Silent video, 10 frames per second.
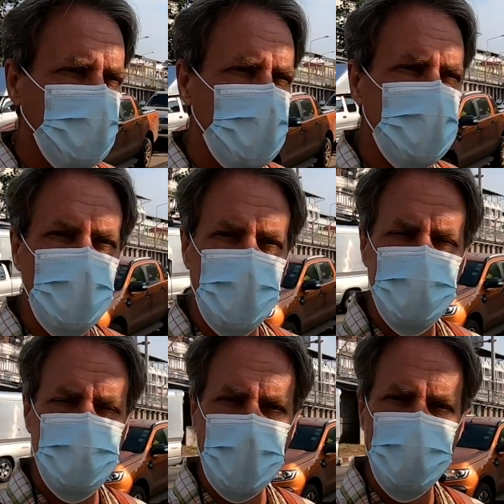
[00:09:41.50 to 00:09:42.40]
visa
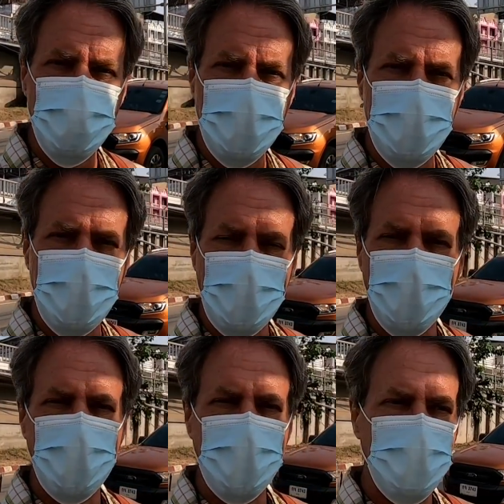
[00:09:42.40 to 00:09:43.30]
extension in
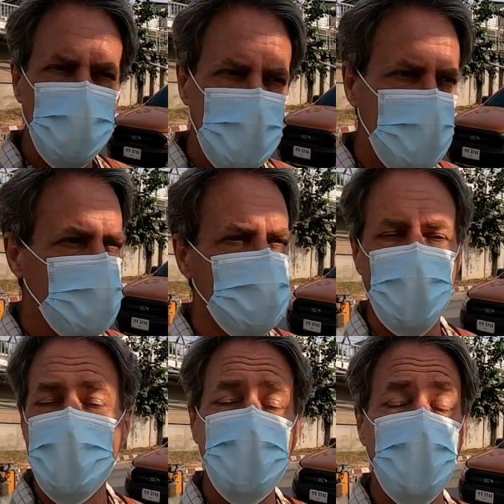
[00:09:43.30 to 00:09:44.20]
the Philippines,
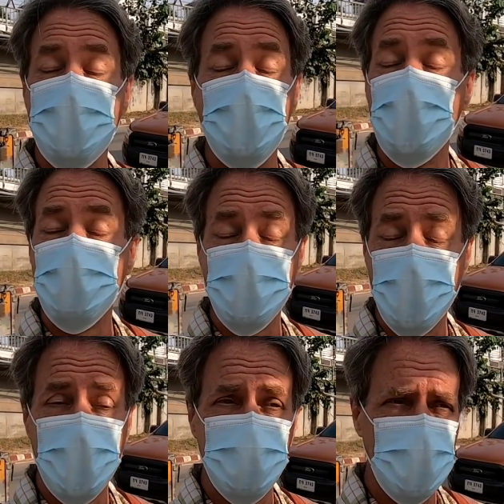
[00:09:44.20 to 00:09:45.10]
or even in normal
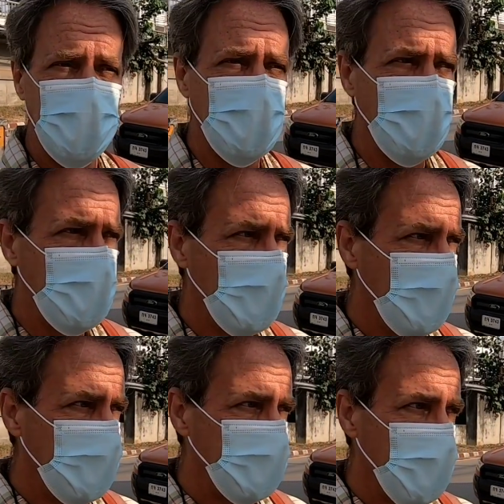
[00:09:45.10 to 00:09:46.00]
times here,
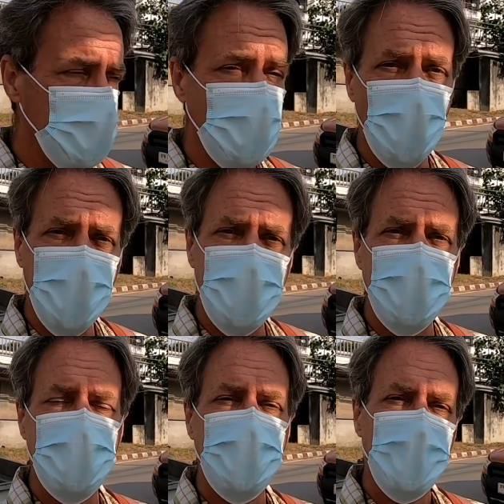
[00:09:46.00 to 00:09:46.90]
you go
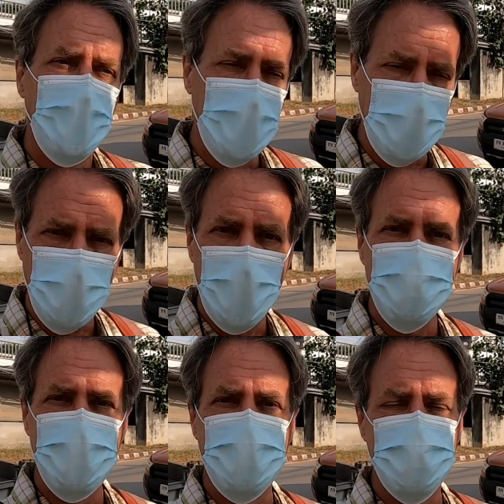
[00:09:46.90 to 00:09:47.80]
in, they
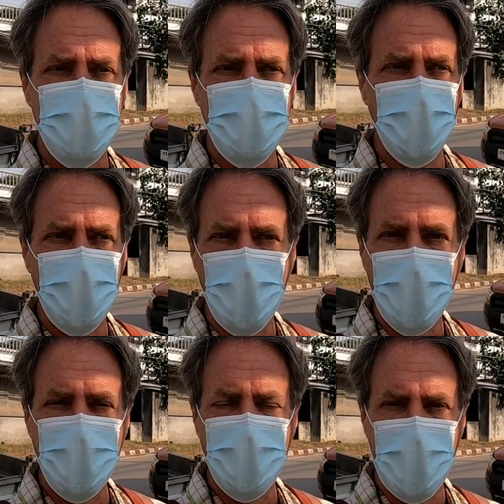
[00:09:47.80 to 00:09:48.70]
process it, you might
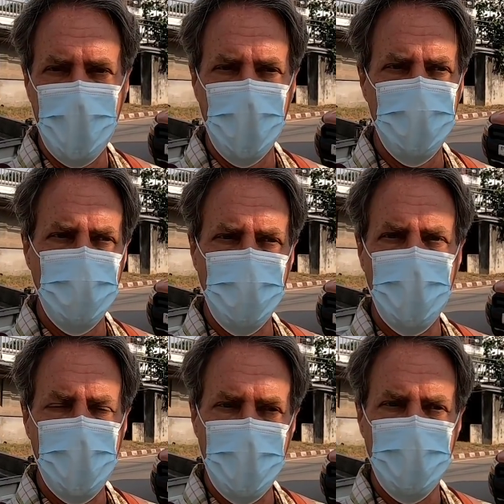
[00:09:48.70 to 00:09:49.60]
wait an hour or
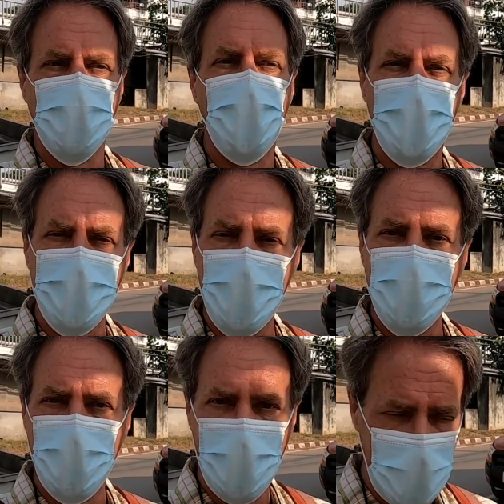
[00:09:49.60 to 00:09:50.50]
two, and then you walk
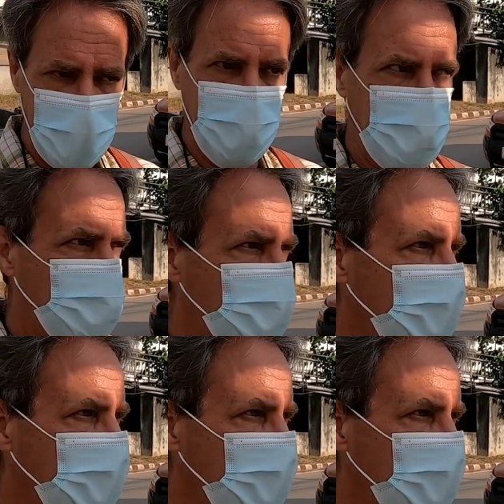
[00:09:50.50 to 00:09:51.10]
out, you have it.